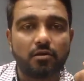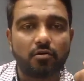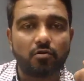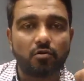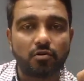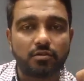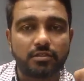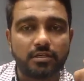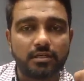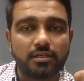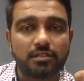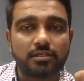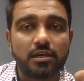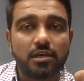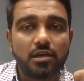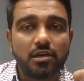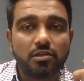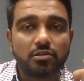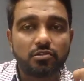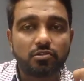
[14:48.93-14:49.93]
courses
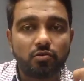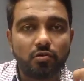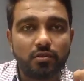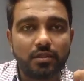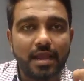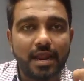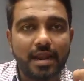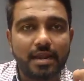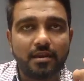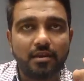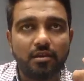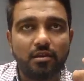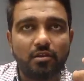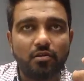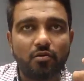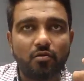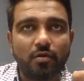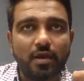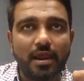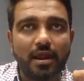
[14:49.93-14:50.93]
so that
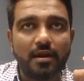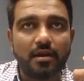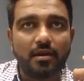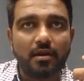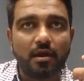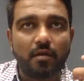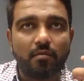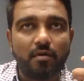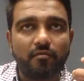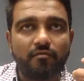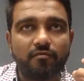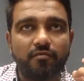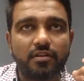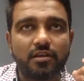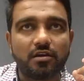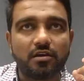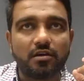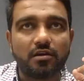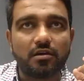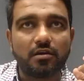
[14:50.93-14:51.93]
you can come up with
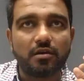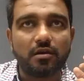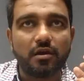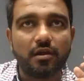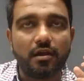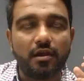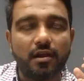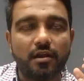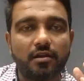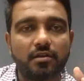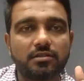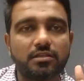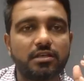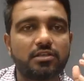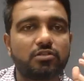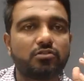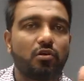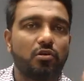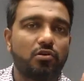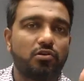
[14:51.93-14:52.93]
a
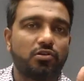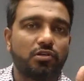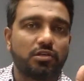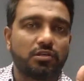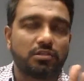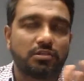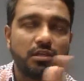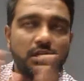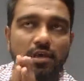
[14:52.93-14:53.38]
interesting solutions